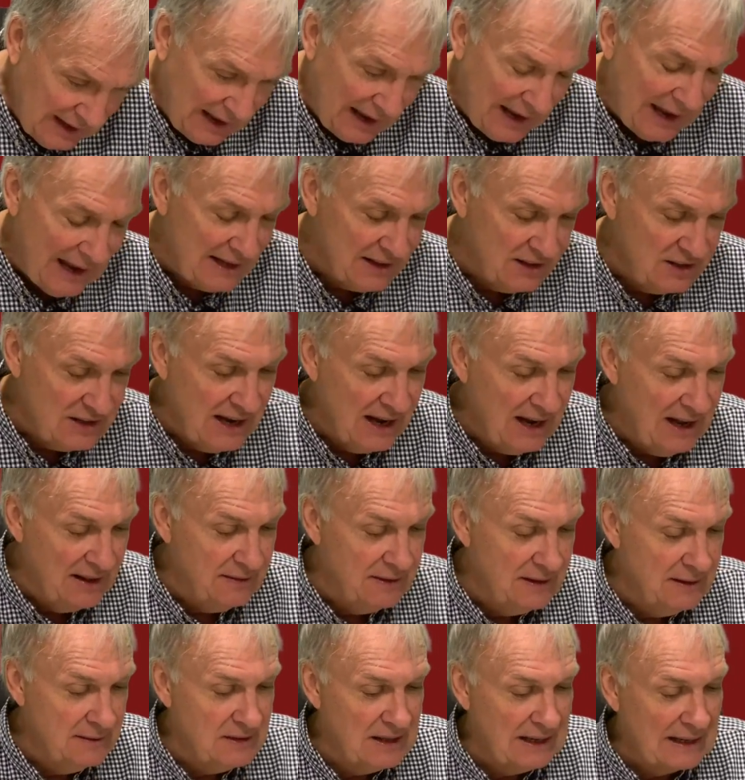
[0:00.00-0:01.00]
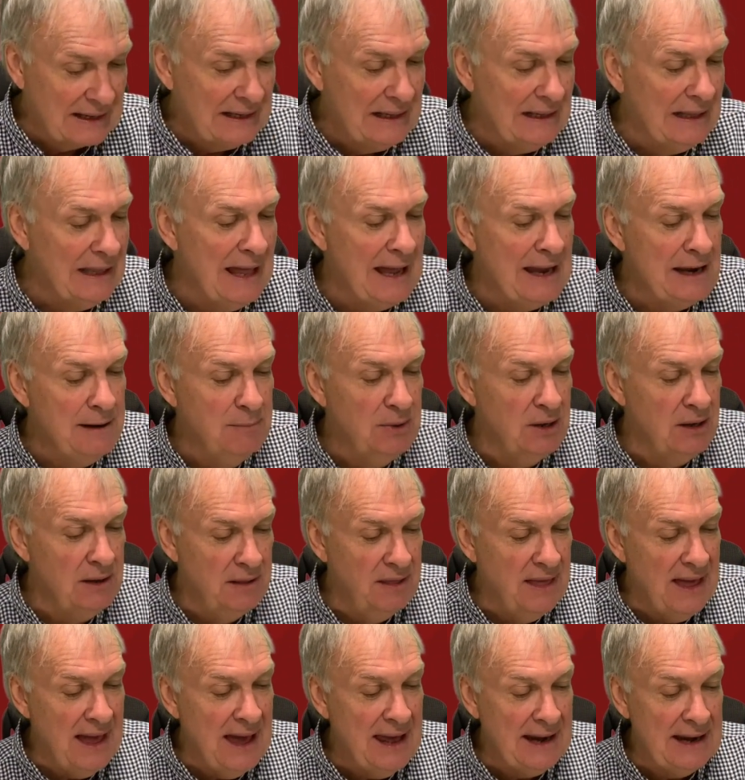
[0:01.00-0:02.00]
And the climate
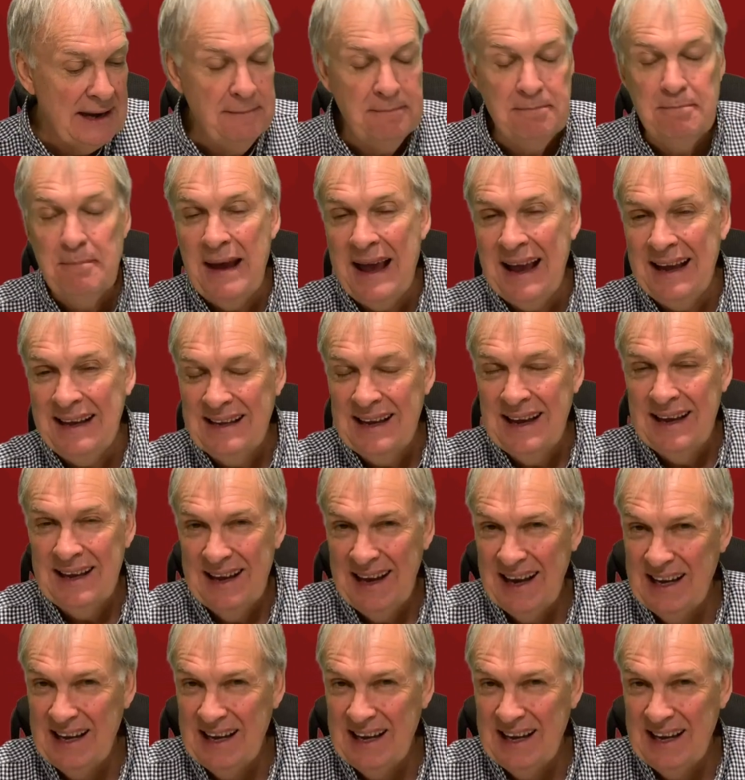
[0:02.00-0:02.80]
there in May